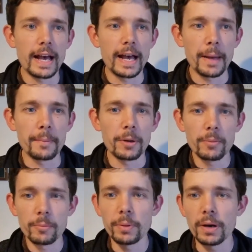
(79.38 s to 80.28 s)

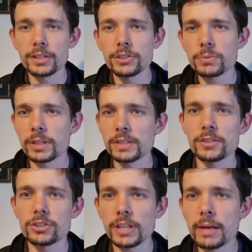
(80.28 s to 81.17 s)
But I just wanted
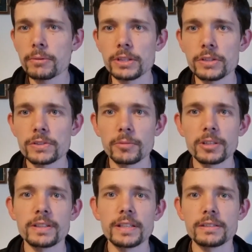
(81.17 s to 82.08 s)
to share with you some of
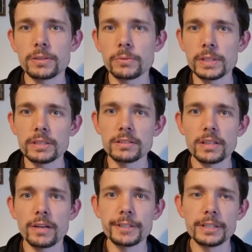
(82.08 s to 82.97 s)
the things that we
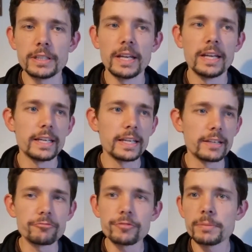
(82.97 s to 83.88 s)
discovered
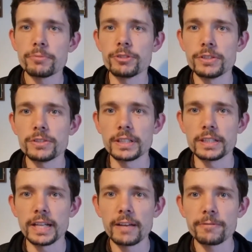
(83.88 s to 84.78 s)
in reproducing
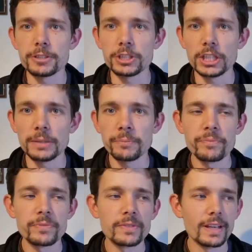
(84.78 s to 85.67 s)
an effigy
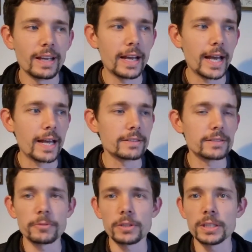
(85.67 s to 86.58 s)
and
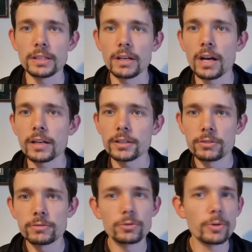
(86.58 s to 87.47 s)
some of the
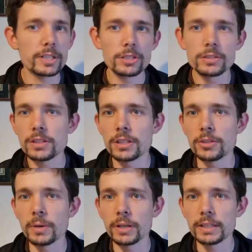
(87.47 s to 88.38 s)
questions that
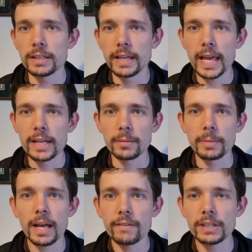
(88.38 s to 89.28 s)
you might end up
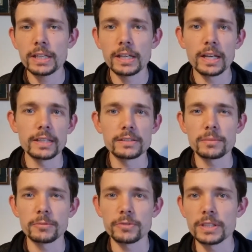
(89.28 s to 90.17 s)
having and
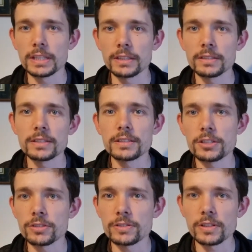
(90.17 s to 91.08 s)
some of the
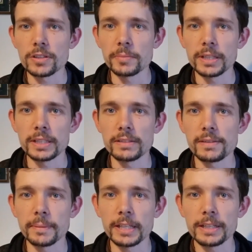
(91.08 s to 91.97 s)
decisions that you might need
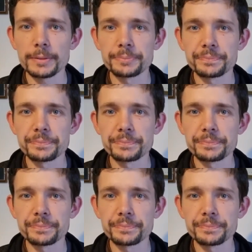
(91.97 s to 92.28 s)
to make.